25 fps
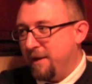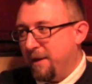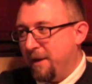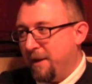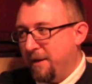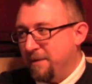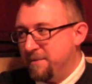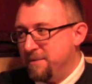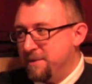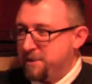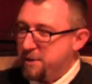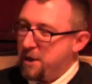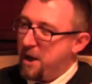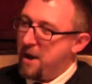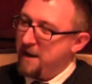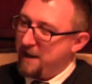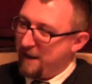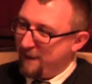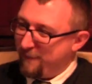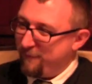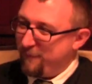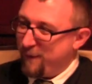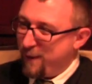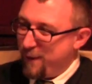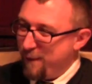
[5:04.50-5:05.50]
the
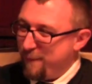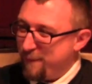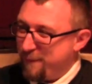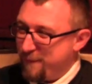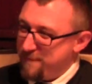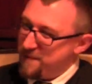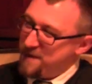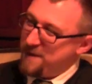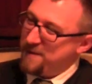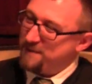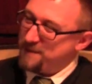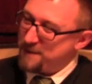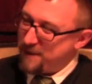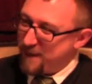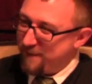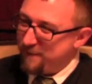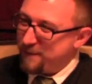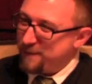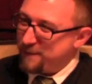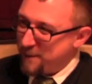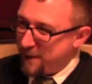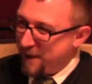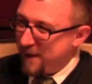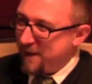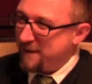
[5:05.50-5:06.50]
stunning view from the
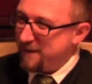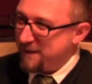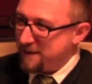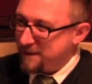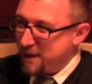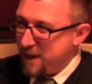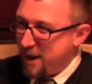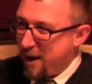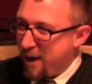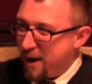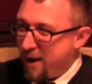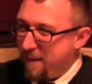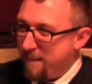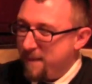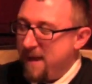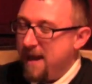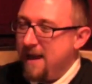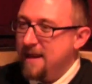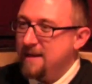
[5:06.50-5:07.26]
observatory at the top.